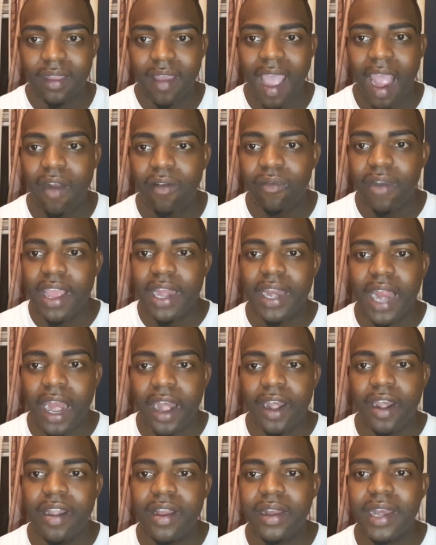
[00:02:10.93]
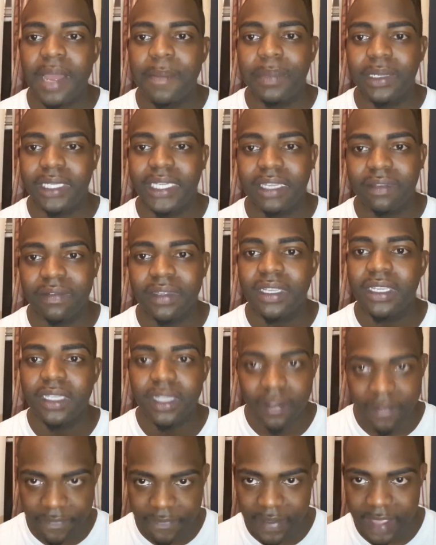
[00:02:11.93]
I read it, I heard it, and I believe it.
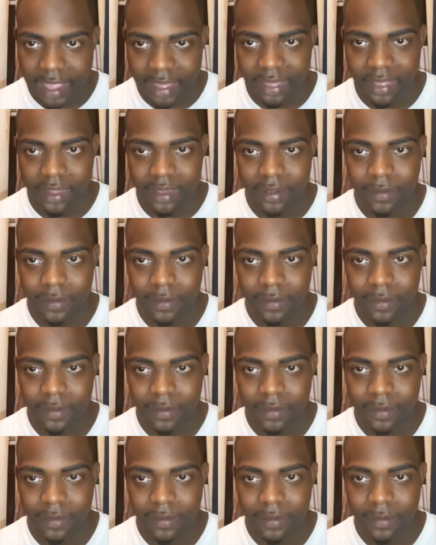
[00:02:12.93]
Faith.